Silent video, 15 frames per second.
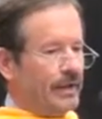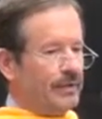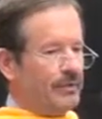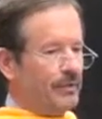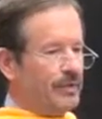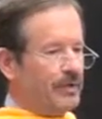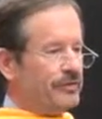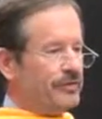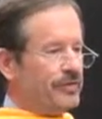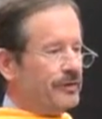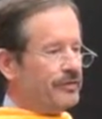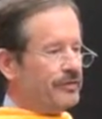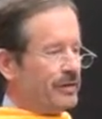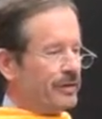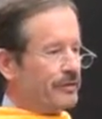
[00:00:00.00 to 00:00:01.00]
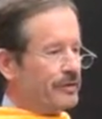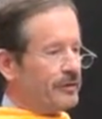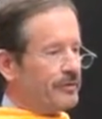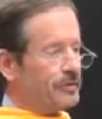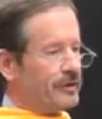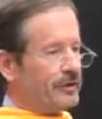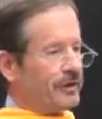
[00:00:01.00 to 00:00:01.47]
And the reason he solved it
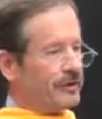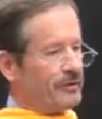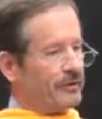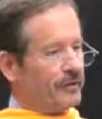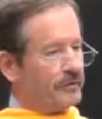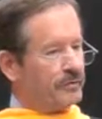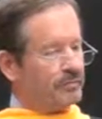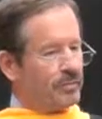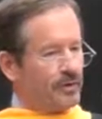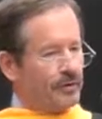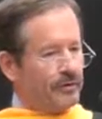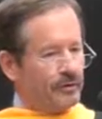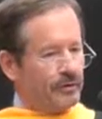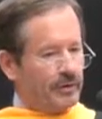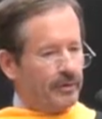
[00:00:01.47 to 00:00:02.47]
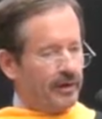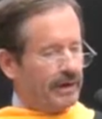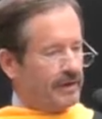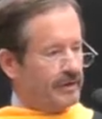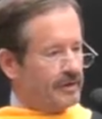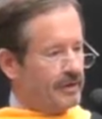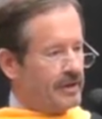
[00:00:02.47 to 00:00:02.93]
is because he was spurred on by
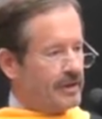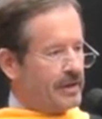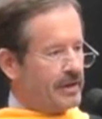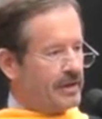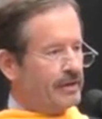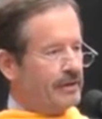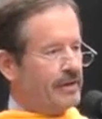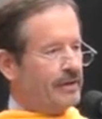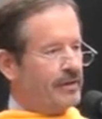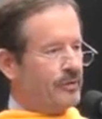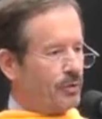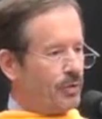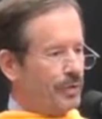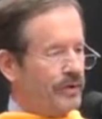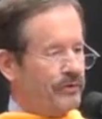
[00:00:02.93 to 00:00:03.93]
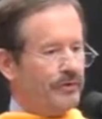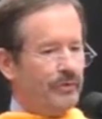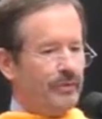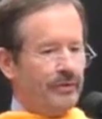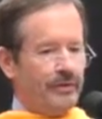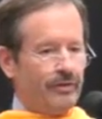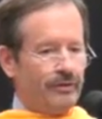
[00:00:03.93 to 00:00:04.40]
a young
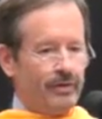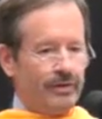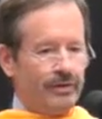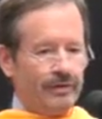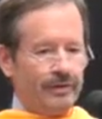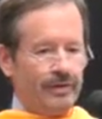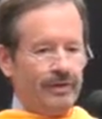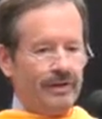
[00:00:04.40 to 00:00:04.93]
23-year-old